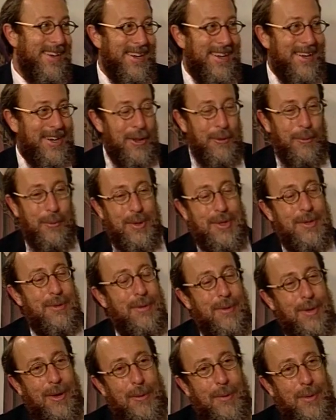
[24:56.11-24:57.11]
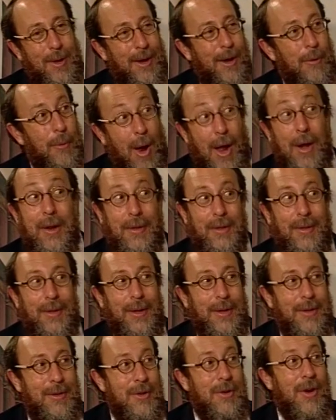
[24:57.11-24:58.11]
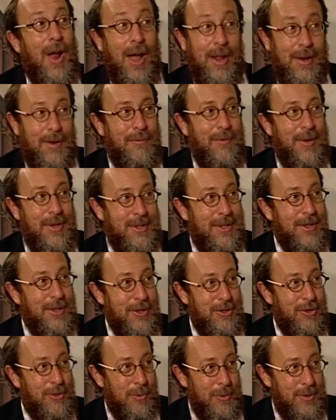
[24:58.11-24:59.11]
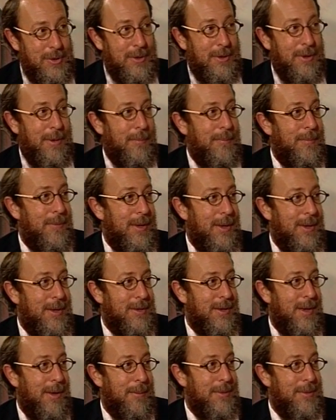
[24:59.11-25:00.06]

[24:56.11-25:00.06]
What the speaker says: In other words, you know, ironically, to not invest in East Jerusalem is